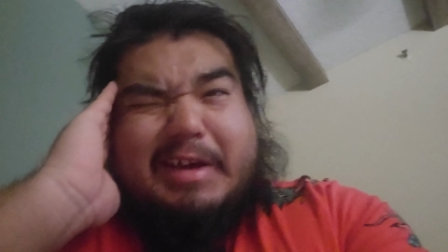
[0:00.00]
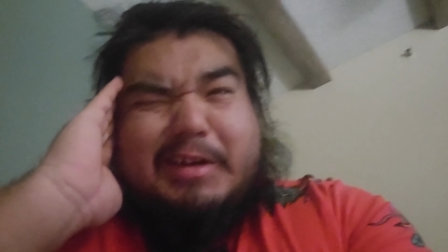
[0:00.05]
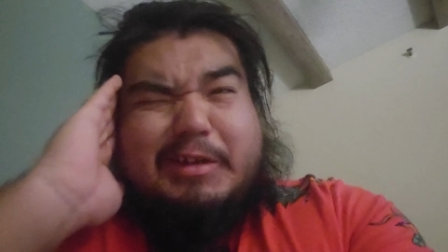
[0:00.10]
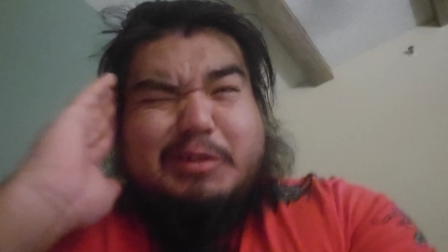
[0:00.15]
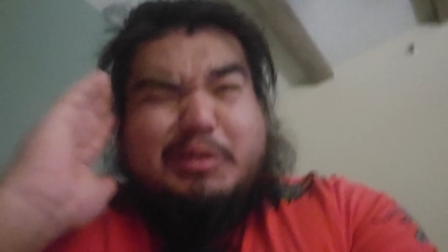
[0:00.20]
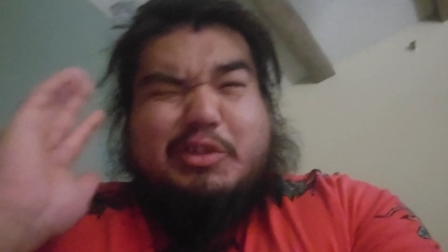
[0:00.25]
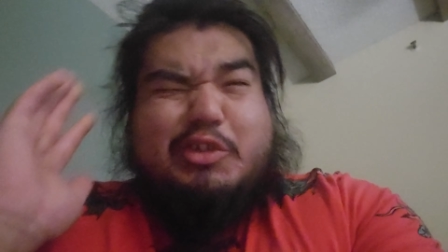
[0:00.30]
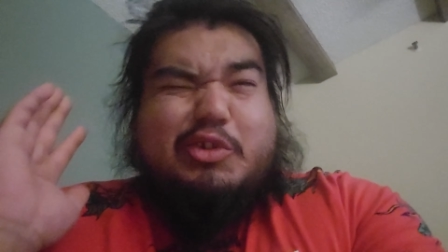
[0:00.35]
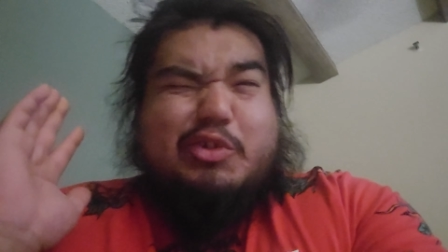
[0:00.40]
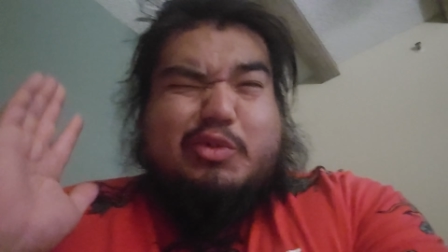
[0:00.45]
I'll
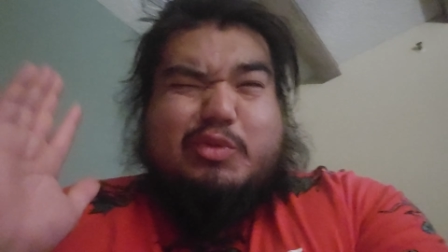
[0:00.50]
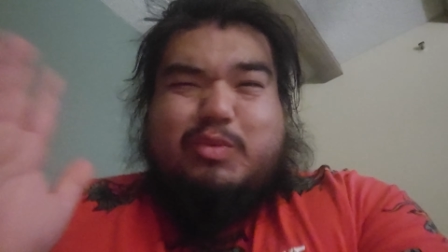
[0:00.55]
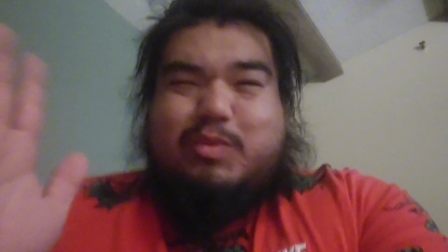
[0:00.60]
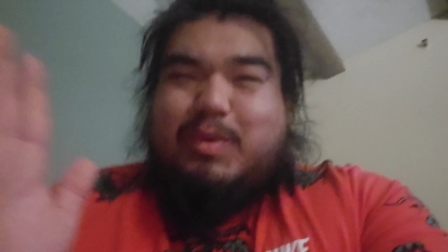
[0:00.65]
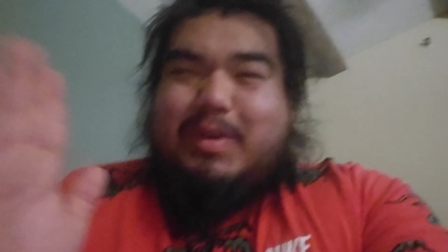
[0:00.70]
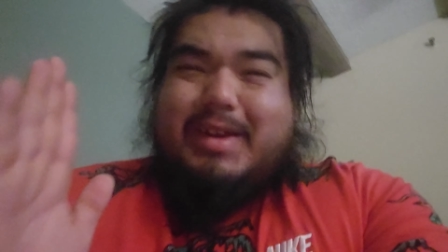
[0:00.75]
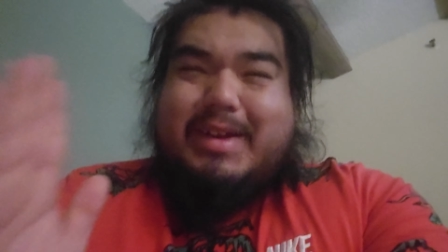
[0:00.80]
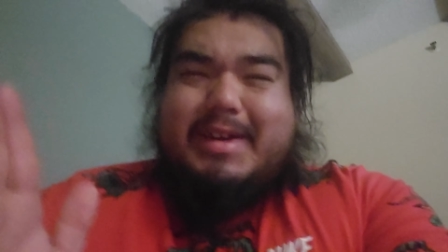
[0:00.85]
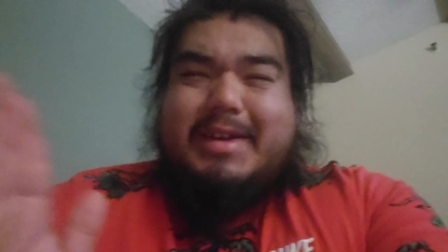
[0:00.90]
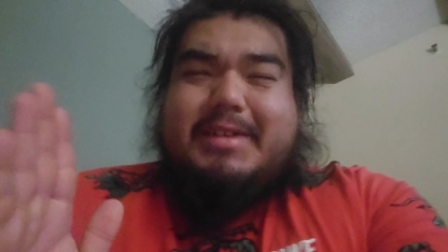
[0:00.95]

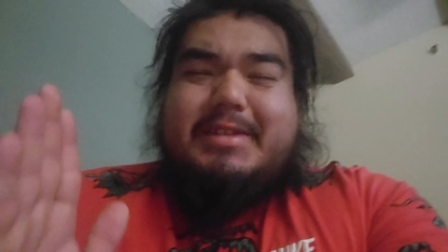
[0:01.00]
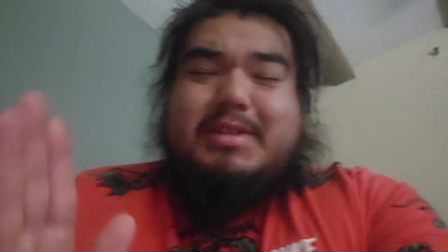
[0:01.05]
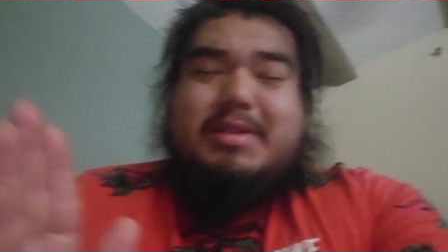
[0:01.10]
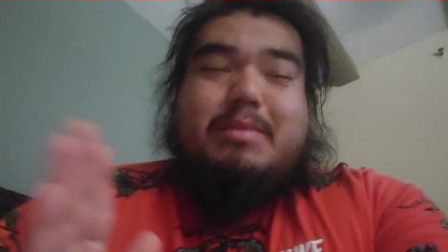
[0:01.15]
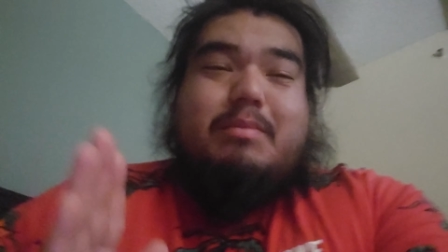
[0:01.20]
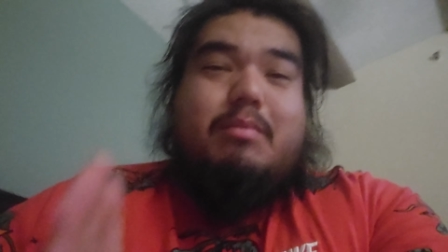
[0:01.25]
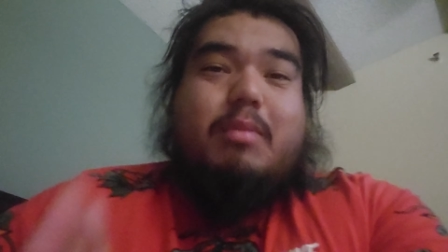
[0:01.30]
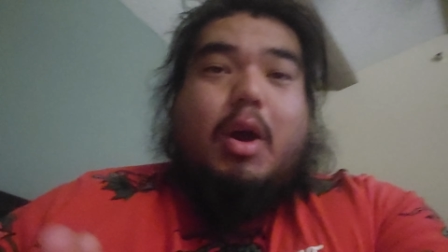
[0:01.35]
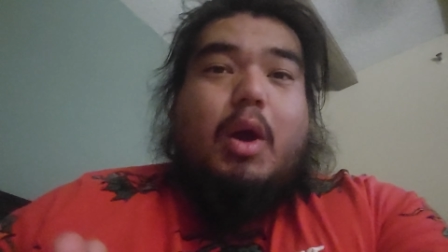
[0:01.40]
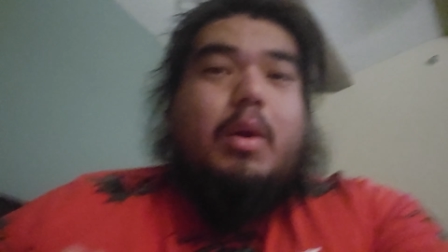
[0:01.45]
try
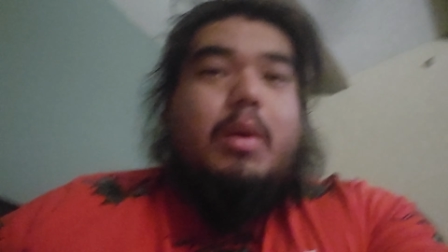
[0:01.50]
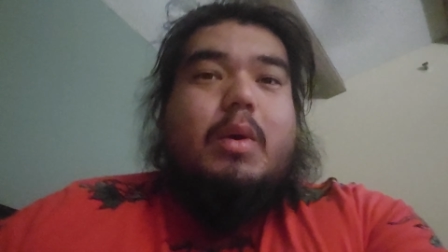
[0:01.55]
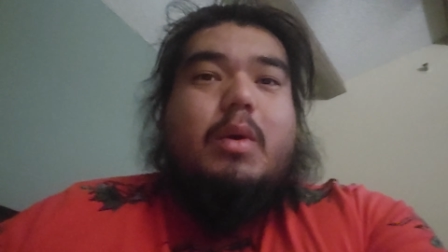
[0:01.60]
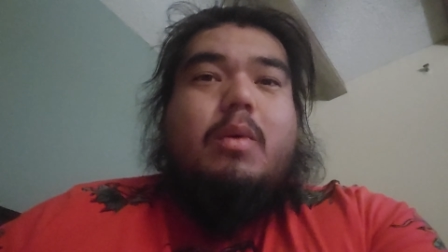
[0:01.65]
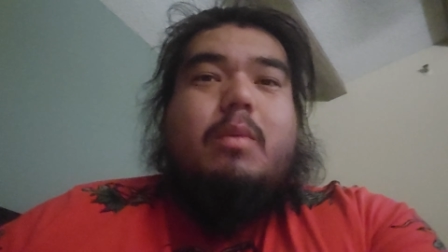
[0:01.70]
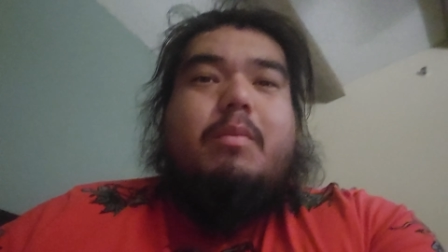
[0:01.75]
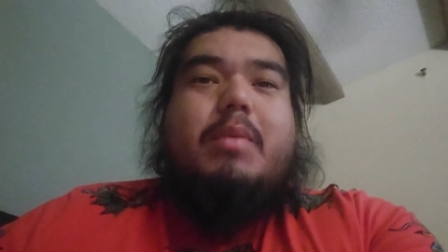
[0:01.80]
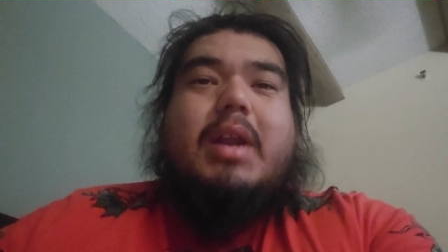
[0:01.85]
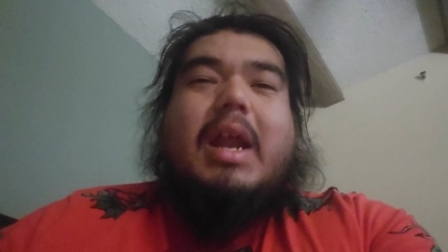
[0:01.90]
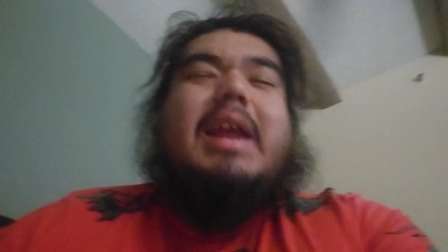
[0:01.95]

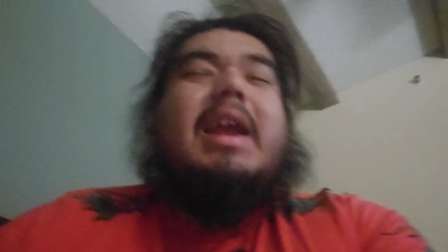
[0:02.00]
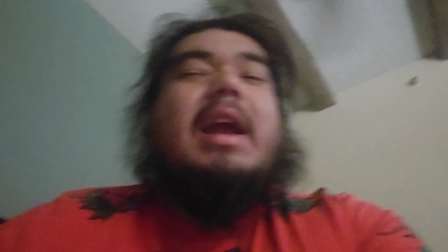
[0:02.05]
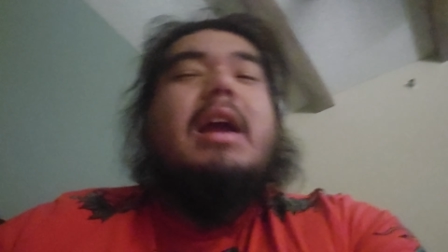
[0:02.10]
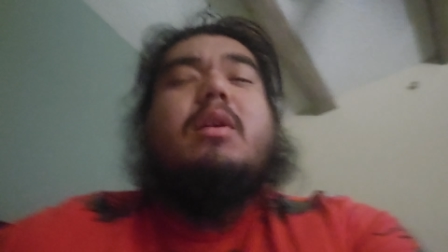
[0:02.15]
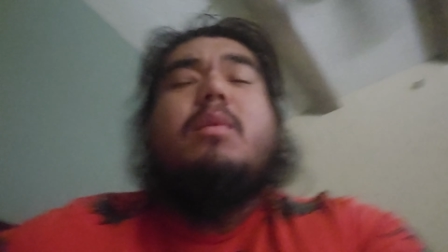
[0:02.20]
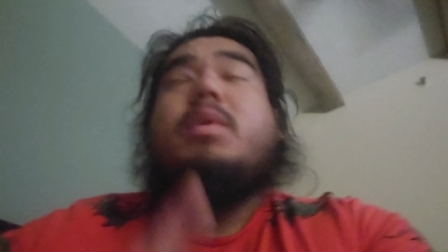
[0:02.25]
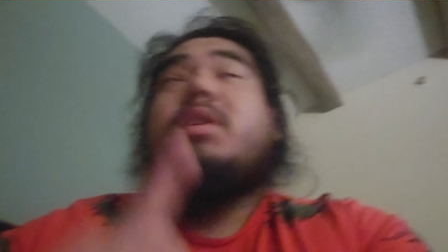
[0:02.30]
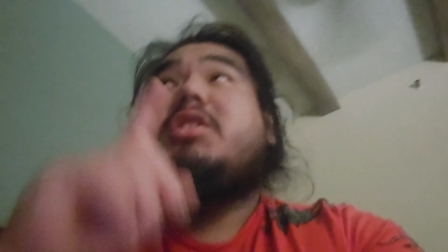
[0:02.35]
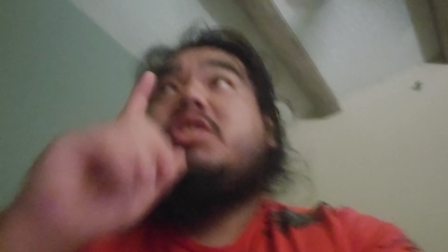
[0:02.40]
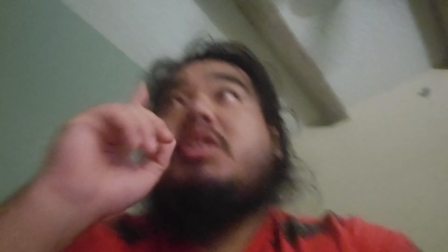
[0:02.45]
tomorrow, but I kind
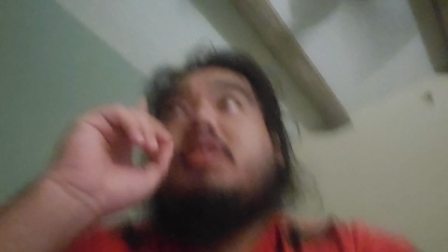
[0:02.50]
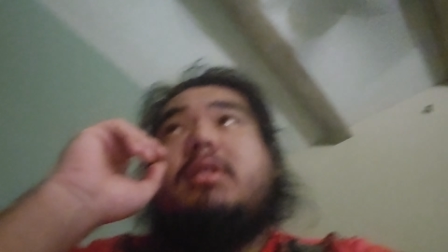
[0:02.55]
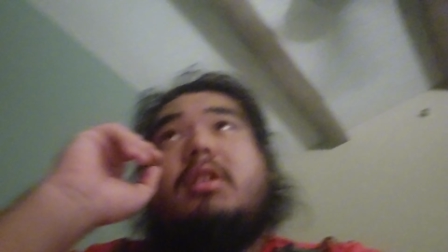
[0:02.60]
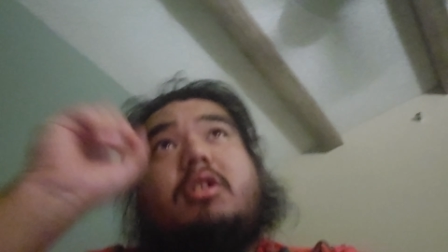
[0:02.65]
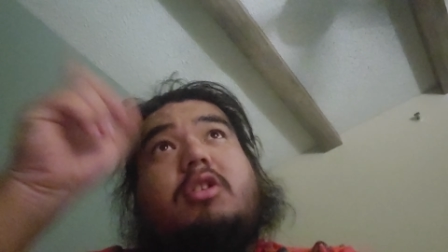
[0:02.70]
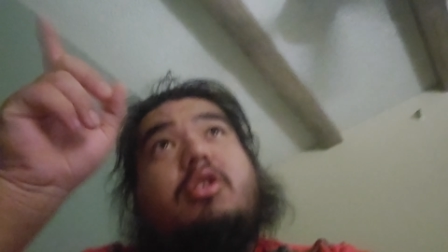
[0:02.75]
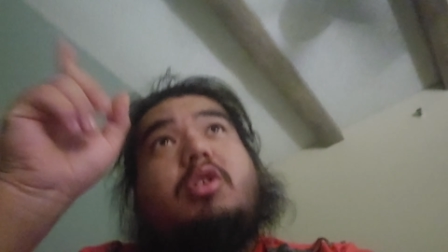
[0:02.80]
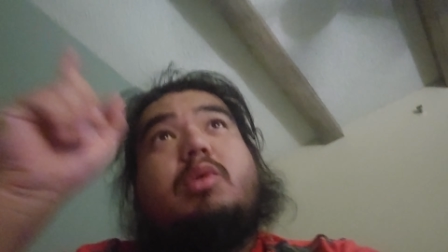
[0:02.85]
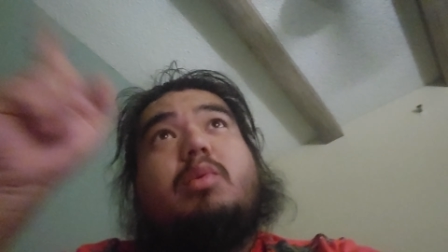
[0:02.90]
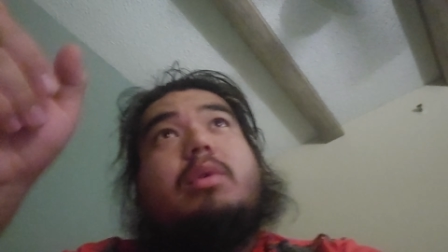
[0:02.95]
of want to check the
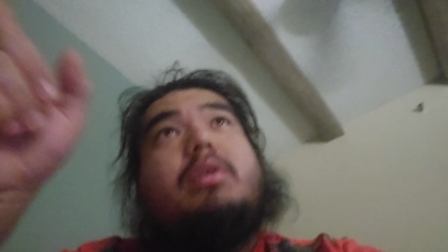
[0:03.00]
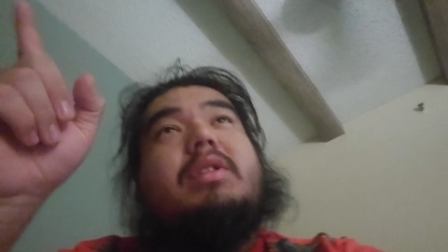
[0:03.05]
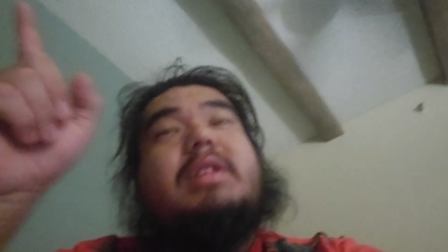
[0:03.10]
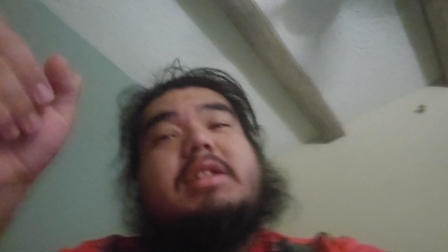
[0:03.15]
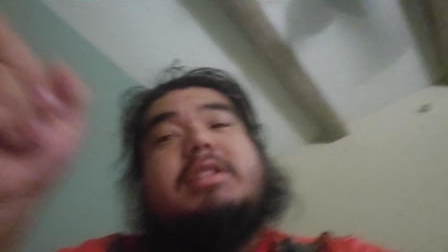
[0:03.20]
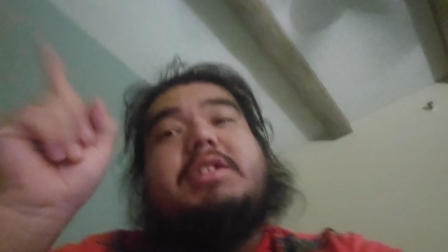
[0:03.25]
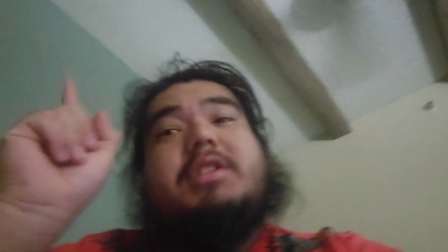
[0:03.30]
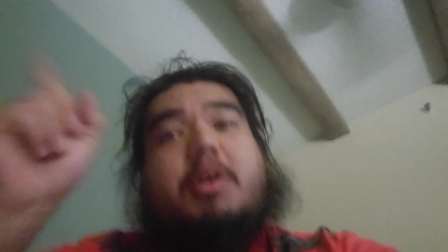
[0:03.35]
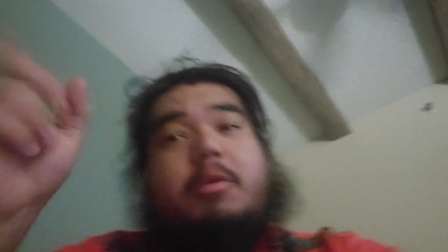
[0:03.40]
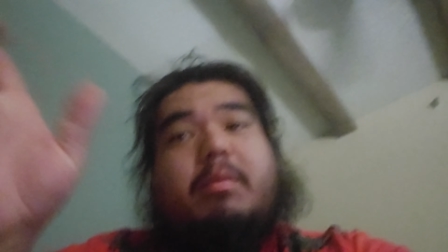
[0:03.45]
Goodwill
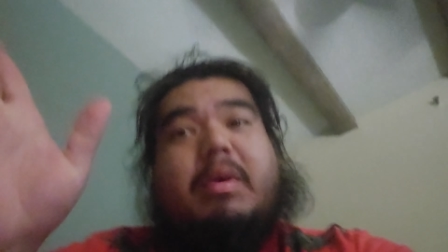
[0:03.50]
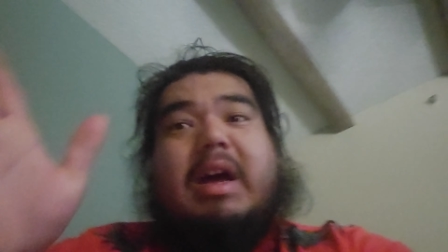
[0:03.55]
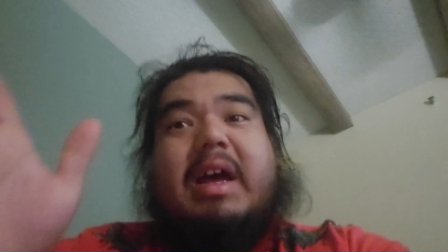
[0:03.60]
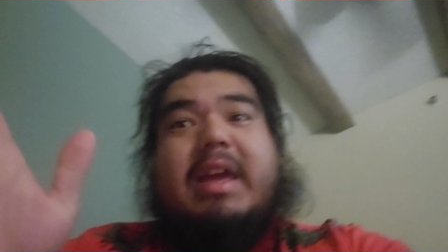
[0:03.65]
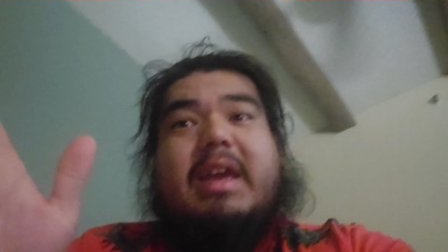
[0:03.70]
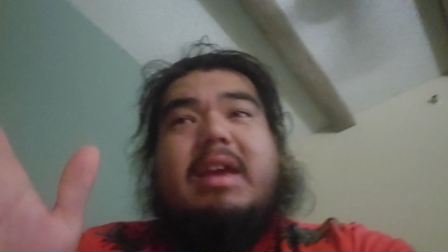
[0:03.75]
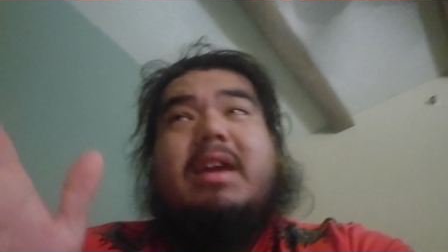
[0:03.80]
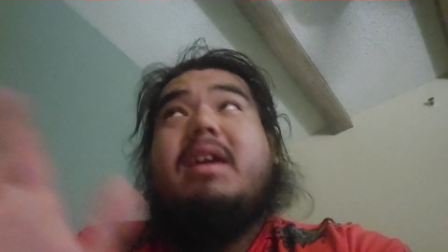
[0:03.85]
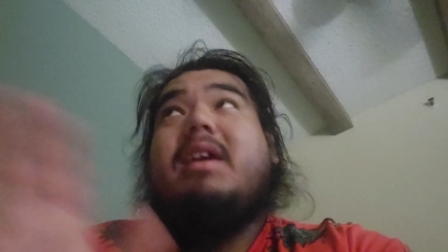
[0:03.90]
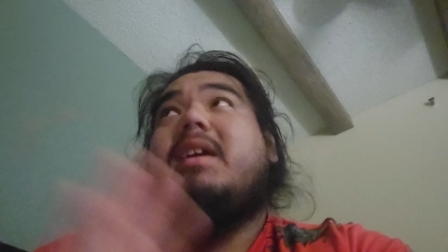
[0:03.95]
that's
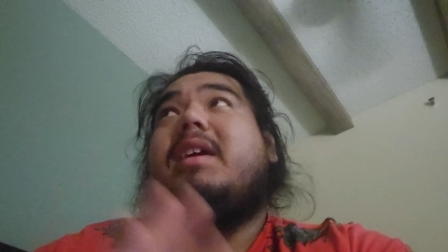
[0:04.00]
nearby.